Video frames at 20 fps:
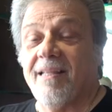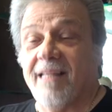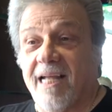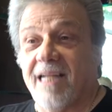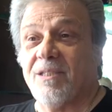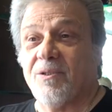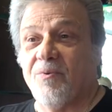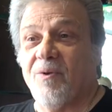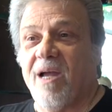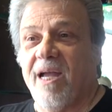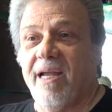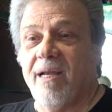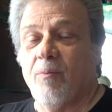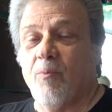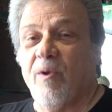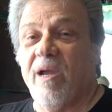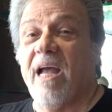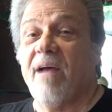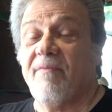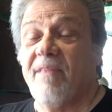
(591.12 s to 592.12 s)
That's right.
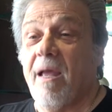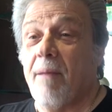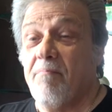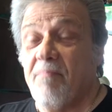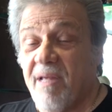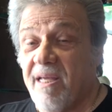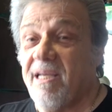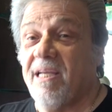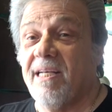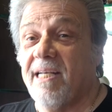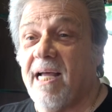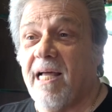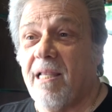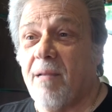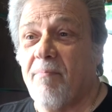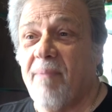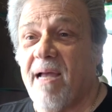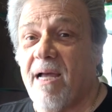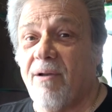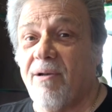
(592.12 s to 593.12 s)
We have that million dollar
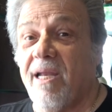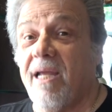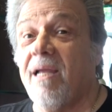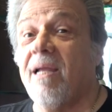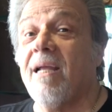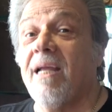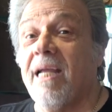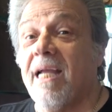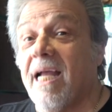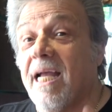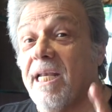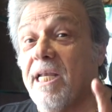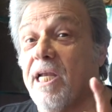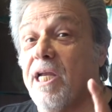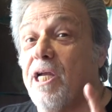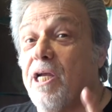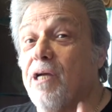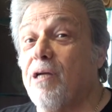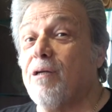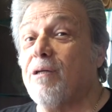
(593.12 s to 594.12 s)
bounty, and
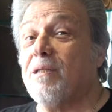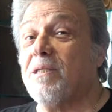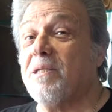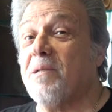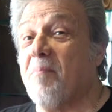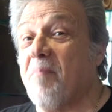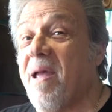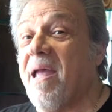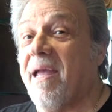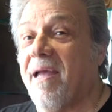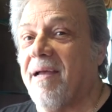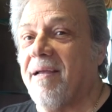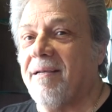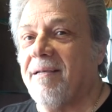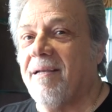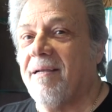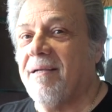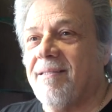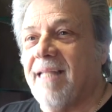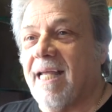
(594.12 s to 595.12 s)
here's the
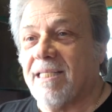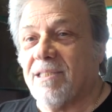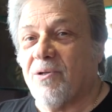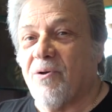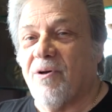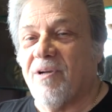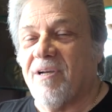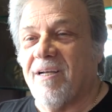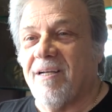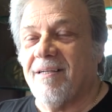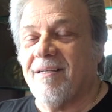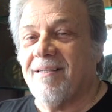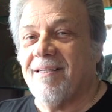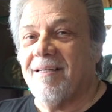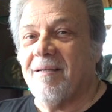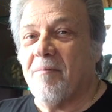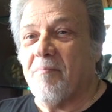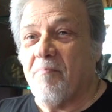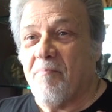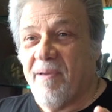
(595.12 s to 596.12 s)
man that's going to
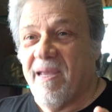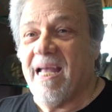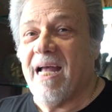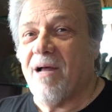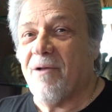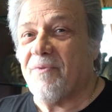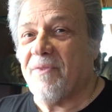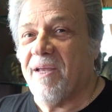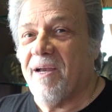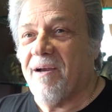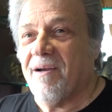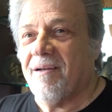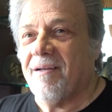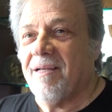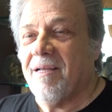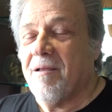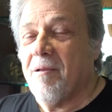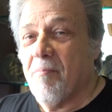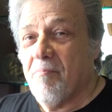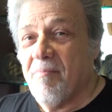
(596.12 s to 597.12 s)
be out there
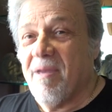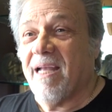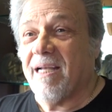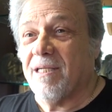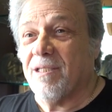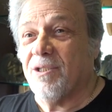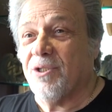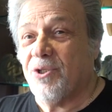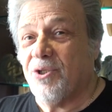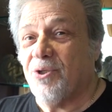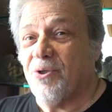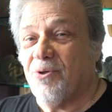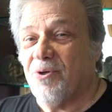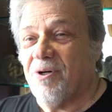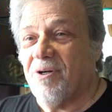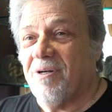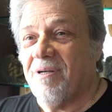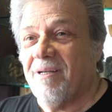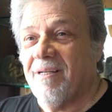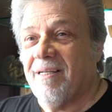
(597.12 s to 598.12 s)
making
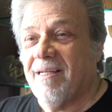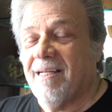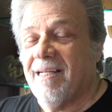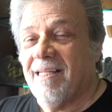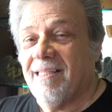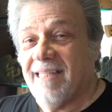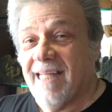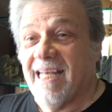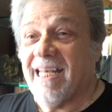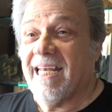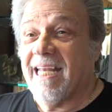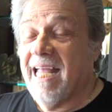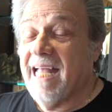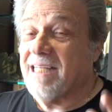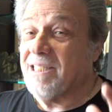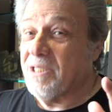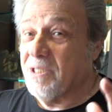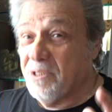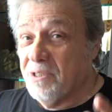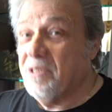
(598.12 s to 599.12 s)
sure that it
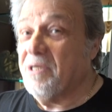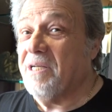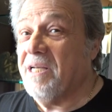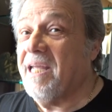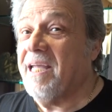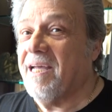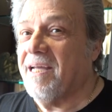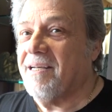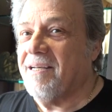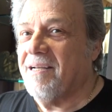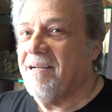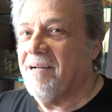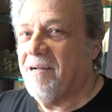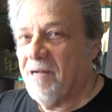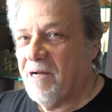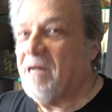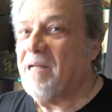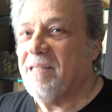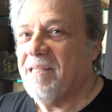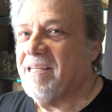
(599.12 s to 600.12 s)
gets a good hit
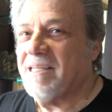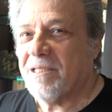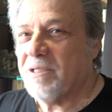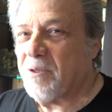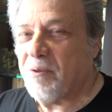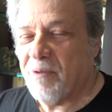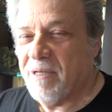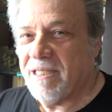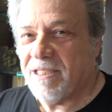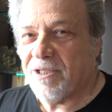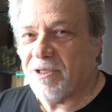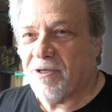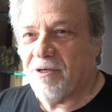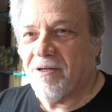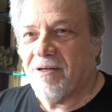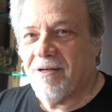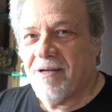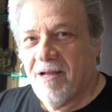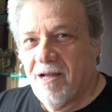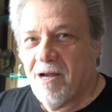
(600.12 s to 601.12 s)
on this creature.
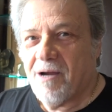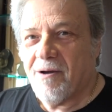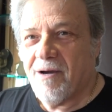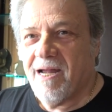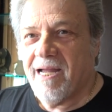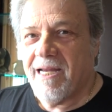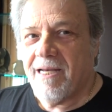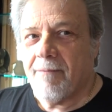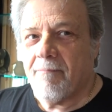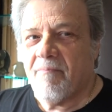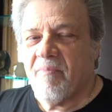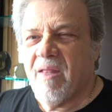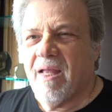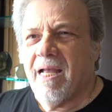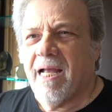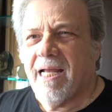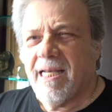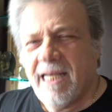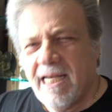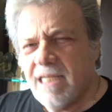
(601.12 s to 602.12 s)
All right?
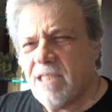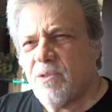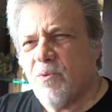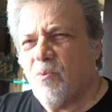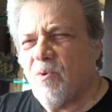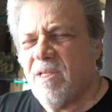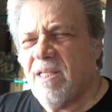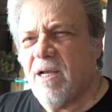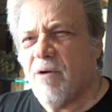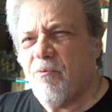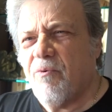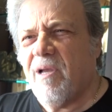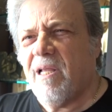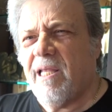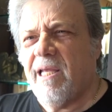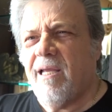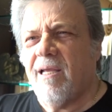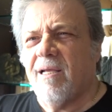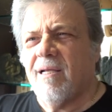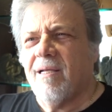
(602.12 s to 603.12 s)
And he's the one that
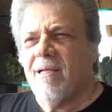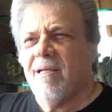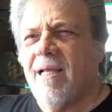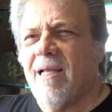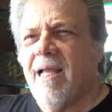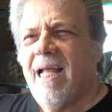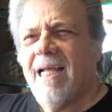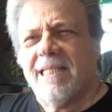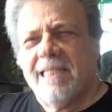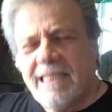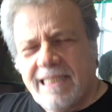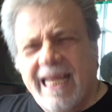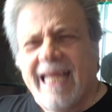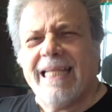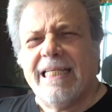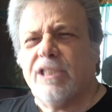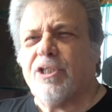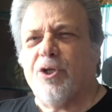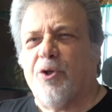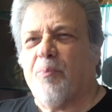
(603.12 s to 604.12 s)
really
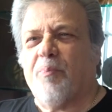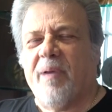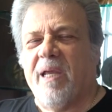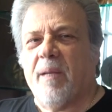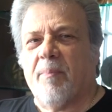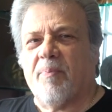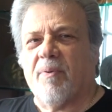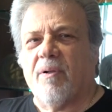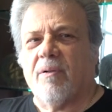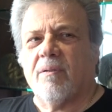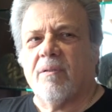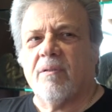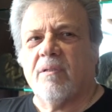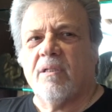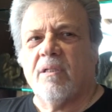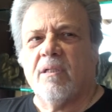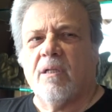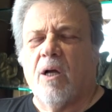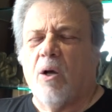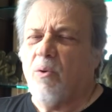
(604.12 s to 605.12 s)
entertains you people.
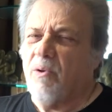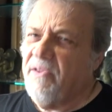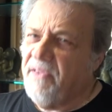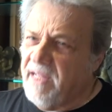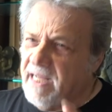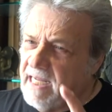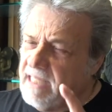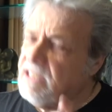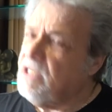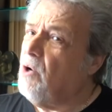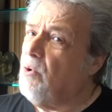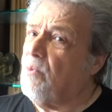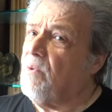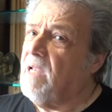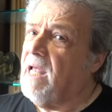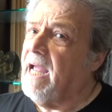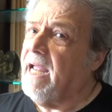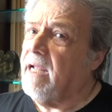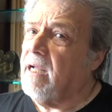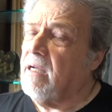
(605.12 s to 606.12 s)
Only thing I don't
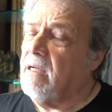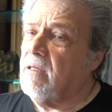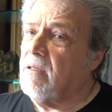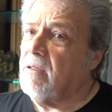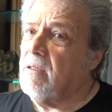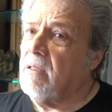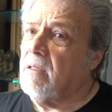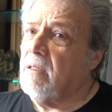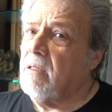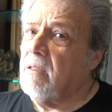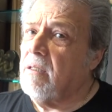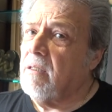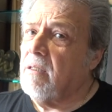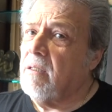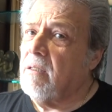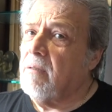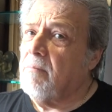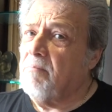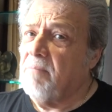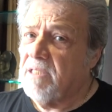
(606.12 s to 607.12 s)
like,
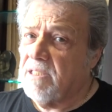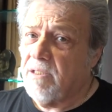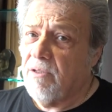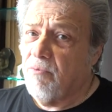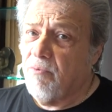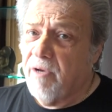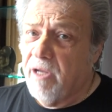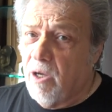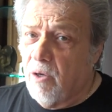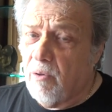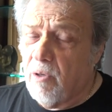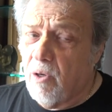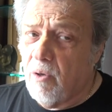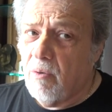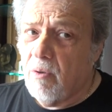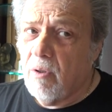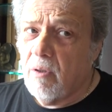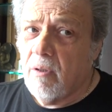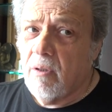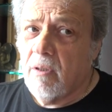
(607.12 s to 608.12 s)
Mr. Riolo,
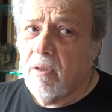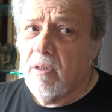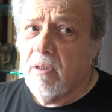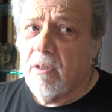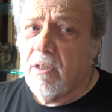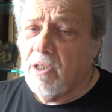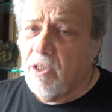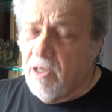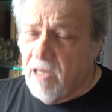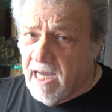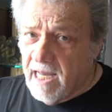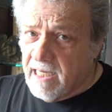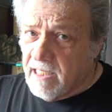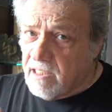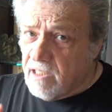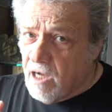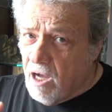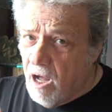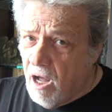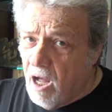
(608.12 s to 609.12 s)
you got to
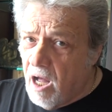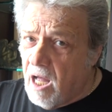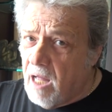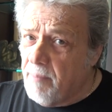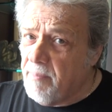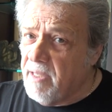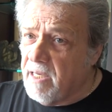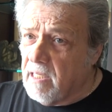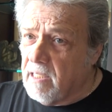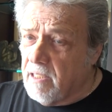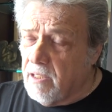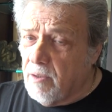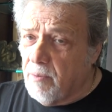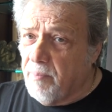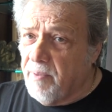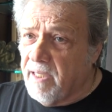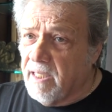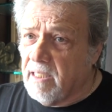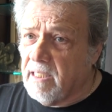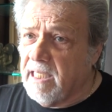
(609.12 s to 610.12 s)
calm it a little
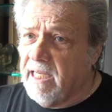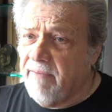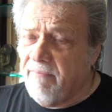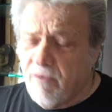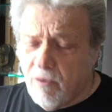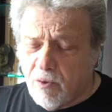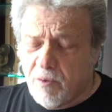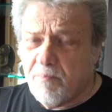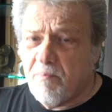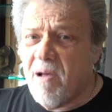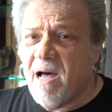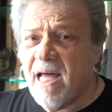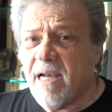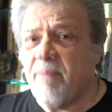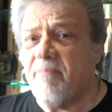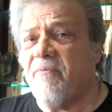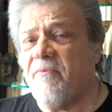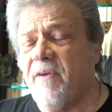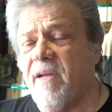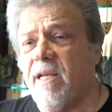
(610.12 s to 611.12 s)
bit. Leave those
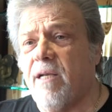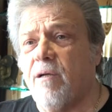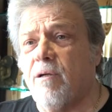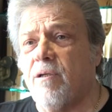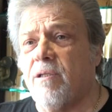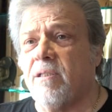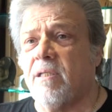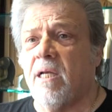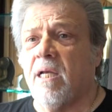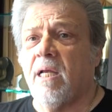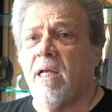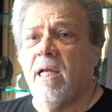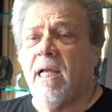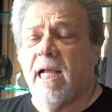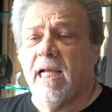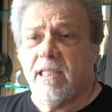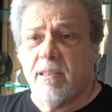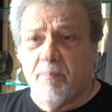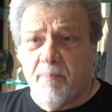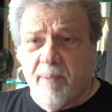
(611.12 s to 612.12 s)
bottom feeders
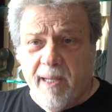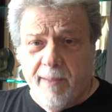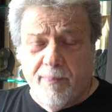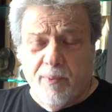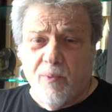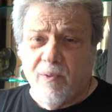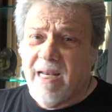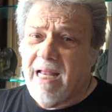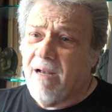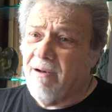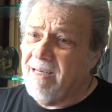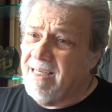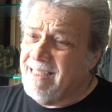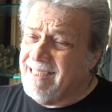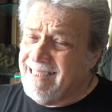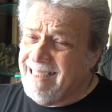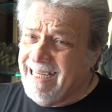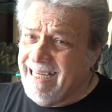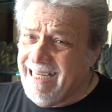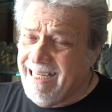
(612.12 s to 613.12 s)
and the people without
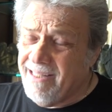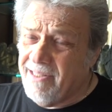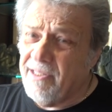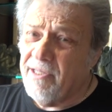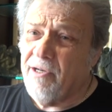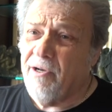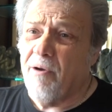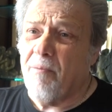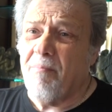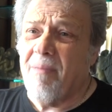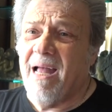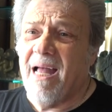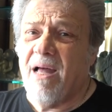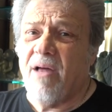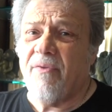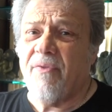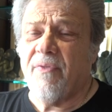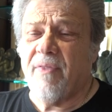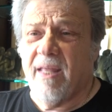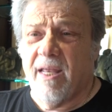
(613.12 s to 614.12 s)
teeth in their
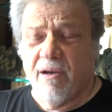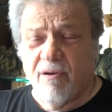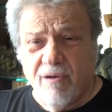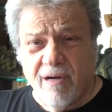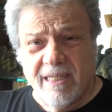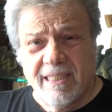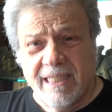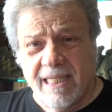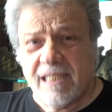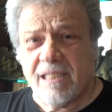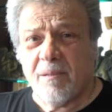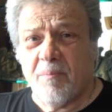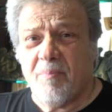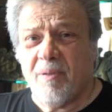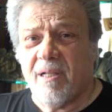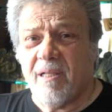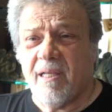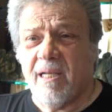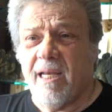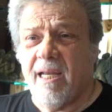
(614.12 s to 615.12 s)
mouth that are on
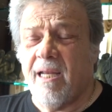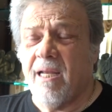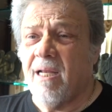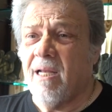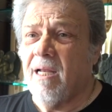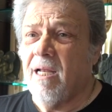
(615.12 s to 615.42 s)
disability